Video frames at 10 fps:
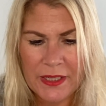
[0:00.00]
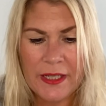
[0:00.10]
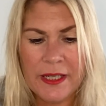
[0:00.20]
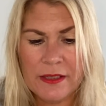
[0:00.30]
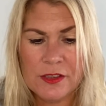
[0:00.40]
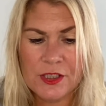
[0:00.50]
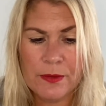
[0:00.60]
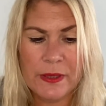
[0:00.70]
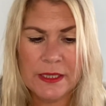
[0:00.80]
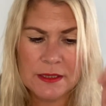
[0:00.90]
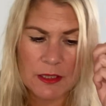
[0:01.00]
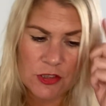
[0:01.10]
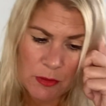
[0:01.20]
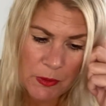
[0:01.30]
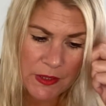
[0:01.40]
Hitherto it had
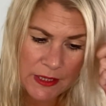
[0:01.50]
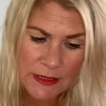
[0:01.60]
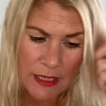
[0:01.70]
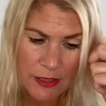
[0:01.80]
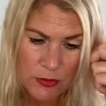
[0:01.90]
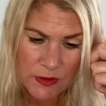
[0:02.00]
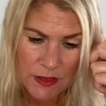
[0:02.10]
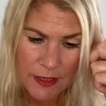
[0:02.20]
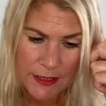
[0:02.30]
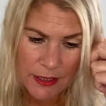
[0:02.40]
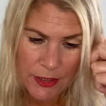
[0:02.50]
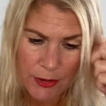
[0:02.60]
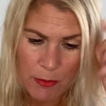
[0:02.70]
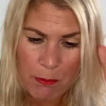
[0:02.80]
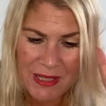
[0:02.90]
touched him on the intellectual side
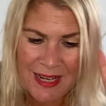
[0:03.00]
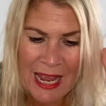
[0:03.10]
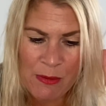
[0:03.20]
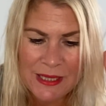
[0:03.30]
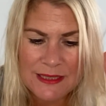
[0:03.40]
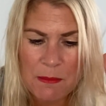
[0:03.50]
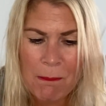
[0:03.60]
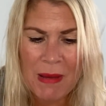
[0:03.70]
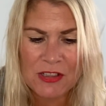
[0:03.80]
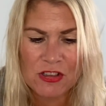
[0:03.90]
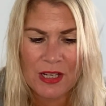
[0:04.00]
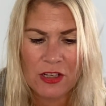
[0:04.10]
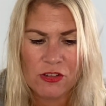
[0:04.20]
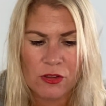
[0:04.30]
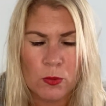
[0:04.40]
alone, but now his
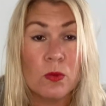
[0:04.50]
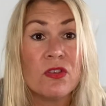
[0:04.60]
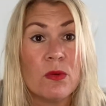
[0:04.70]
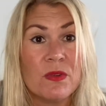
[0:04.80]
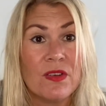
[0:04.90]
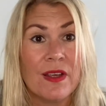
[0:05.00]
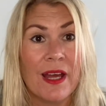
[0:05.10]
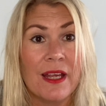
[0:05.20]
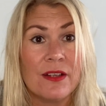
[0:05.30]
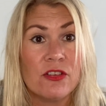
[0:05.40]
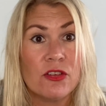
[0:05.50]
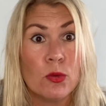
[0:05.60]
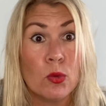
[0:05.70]
imagination also was engaged,